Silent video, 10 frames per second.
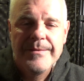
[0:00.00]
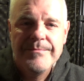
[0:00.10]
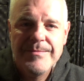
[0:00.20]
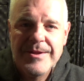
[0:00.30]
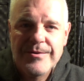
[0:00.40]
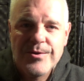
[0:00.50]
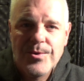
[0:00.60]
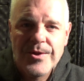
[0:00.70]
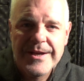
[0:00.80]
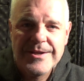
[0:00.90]
maybe their
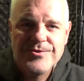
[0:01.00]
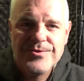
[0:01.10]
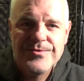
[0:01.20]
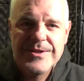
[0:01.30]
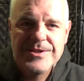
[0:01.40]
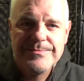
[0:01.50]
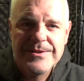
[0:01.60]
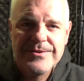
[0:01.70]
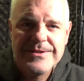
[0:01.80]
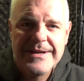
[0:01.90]
quality control needs to
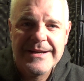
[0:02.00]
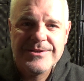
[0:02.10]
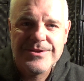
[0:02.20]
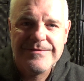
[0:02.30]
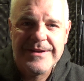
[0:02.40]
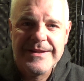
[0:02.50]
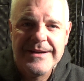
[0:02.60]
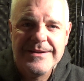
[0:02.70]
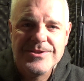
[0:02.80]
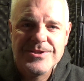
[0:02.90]
be looked at, stuff like
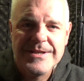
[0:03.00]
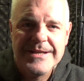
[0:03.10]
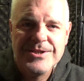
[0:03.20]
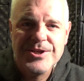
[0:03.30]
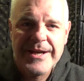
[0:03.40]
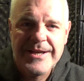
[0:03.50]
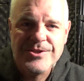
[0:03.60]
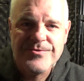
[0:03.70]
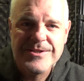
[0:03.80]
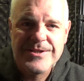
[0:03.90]
that. Just check
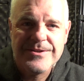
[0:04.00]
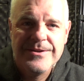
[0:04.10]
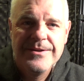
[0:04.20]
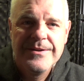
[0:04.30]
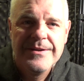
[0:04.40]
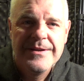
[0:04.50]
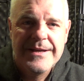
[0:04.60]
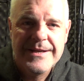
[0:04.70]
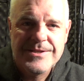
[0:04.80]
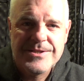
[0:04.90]
each razor
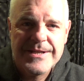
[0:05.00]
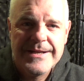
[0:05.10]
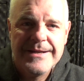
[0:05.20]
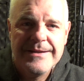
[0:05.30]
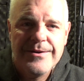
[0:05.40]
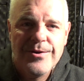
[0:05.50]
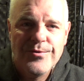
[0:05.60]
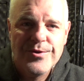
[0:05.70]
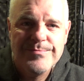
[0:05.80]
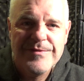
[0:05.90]
is
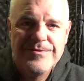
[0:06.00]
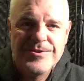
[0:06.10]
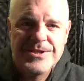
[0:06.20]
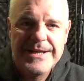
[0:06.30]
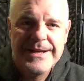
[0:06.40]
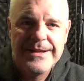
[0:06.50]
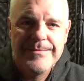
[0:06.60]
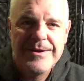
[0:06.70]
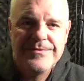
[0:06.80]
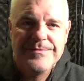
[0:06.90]
all good before sending
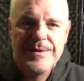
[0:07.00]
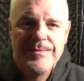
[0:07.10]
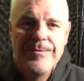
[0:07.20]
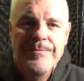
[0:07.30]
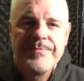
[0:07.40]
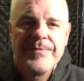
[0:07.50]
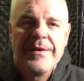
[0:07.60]
them out to people.